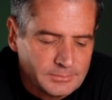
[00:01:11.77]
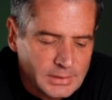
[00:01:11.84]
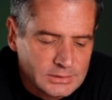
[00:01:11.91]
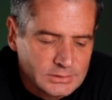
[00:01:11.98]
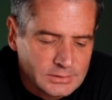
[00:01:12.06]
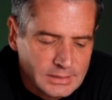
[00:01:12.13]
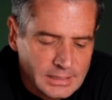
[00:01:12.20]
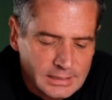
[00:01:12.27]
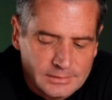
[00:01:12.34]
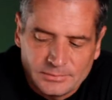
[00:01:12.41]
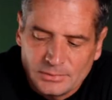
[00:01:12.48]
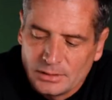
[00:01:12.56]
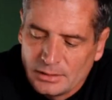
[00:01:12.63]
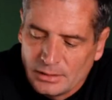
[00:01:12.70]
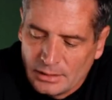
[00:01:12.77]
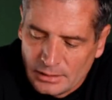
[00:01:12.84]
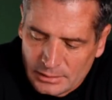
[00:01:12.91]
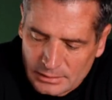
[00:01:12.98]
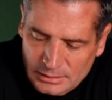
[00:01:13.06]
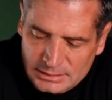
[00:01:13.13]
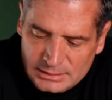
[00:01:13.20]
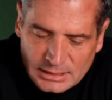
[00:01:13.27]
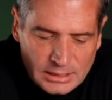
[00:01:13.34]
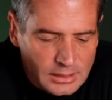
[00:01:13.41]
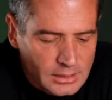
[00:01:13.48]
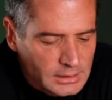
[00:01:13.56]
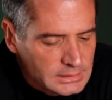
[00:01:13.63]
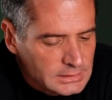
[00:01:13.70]
petrolatum, the zinc
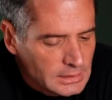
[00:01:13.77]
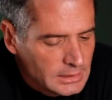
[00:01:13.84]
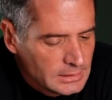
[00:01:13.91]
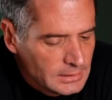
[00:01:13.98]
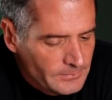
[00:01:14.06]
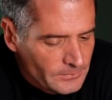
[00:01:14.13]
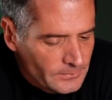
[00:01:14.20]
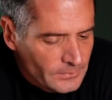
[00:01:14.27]
oxide,